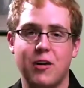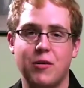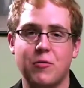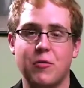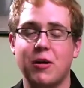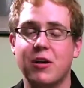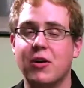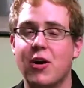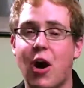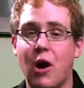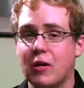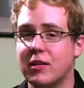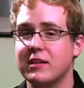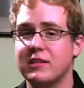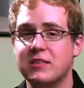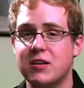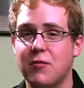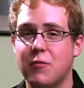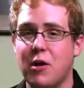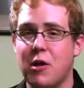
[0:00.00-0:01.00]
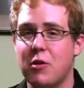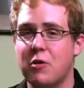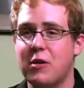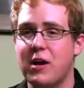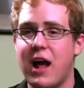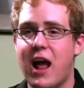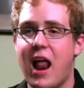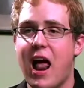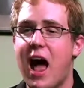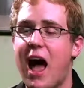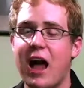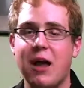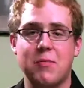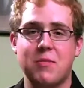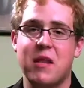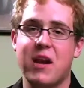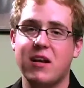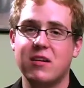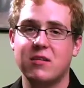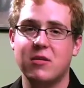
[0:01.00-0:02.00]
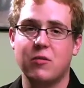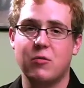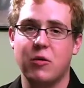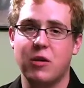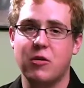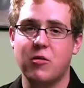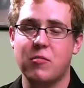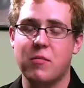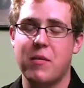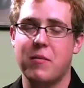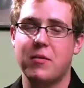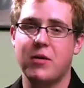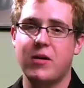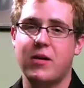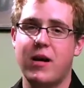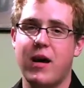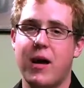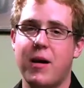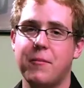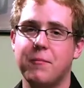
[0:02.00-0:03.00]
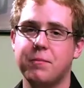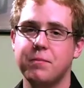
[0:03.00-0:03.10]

regardless of whether or not I'm the next GreenRoom member or not.